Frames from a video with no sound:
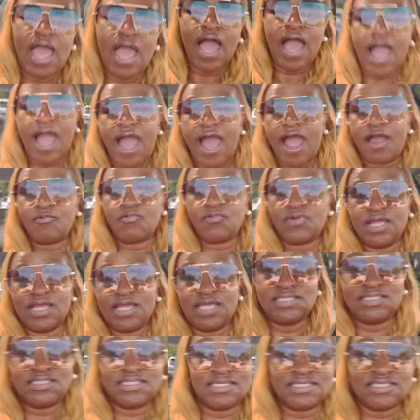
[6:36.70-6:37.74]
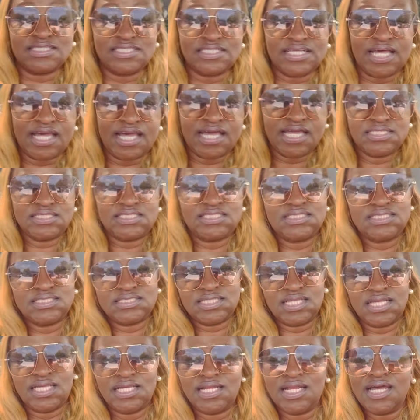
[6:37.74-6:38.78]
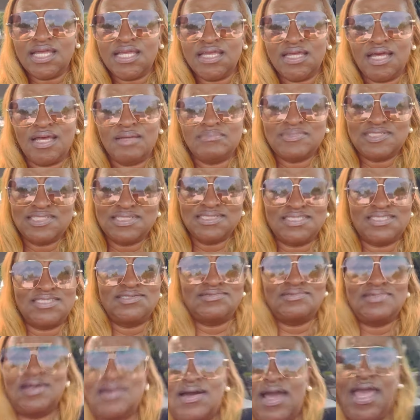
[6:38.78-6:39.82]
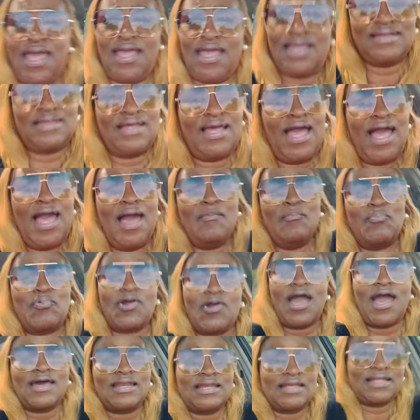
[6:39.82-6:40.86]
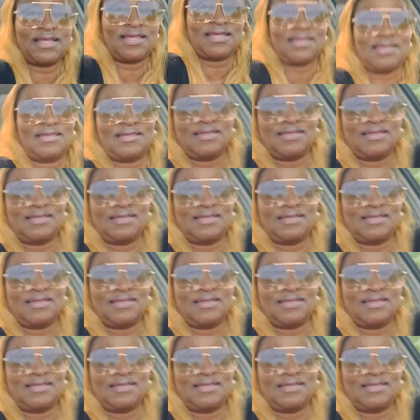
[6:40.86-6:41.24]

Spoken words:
I raised a scientist. And I'm just, you know, I'm proud of that.